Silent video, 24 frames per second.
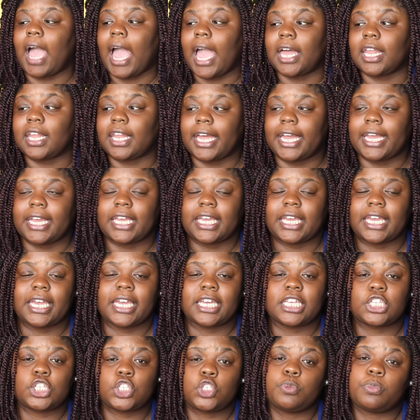I like it.
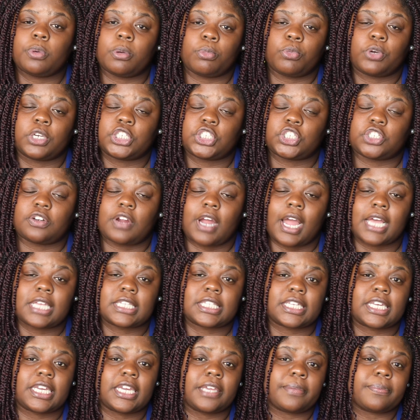It's super
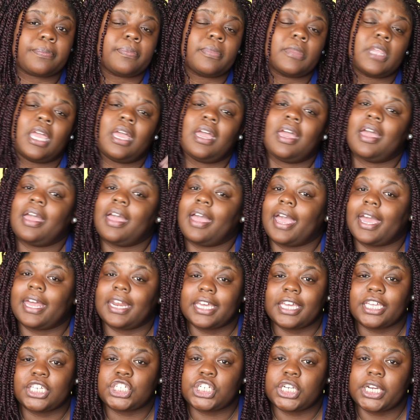moisturizing and
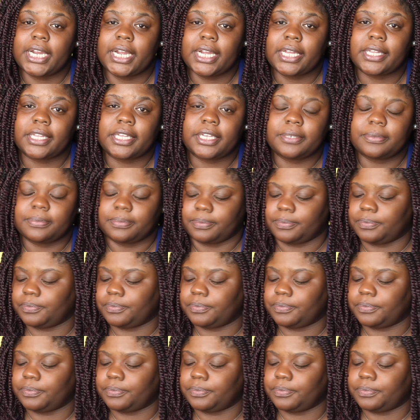it gets your hair clean.